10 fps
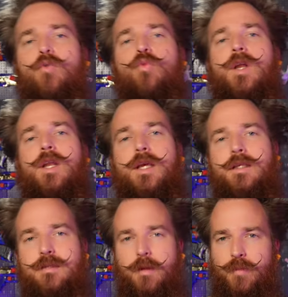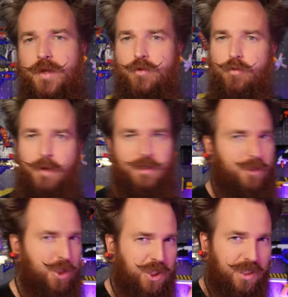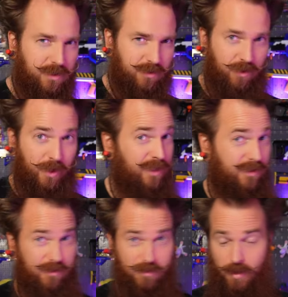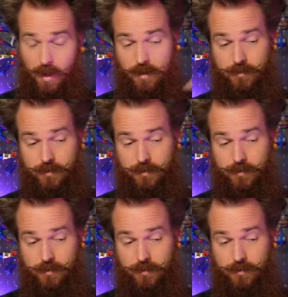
we need something to bust shields or hit uh,